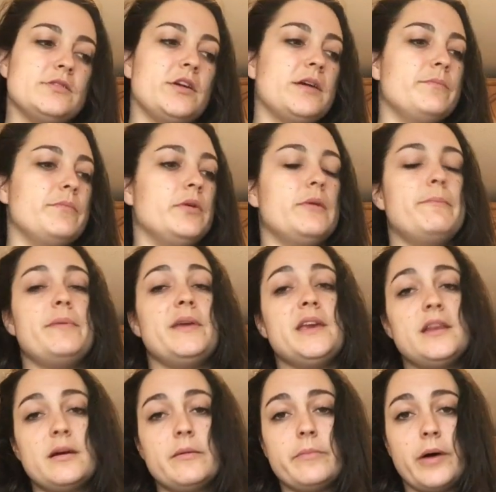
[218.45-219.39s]
you can put
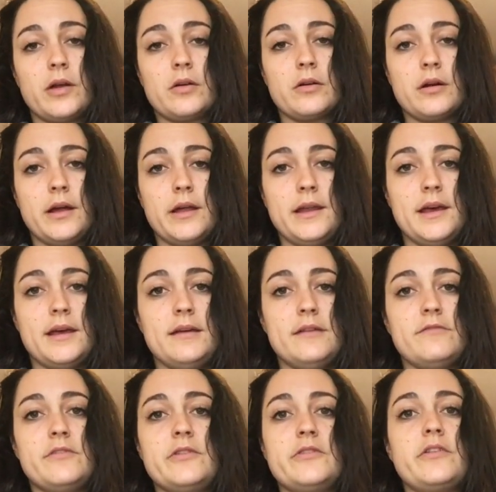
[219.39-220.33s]
peanut butter in
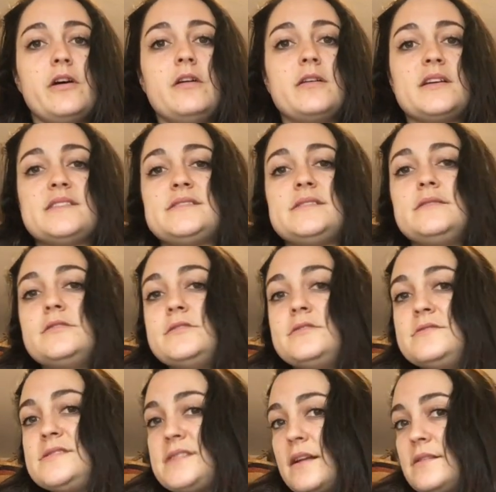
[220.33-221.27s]
it if your dog isn't
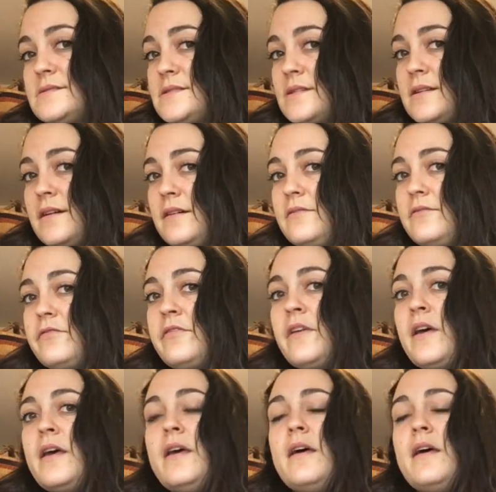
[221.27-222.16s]
too sensitive.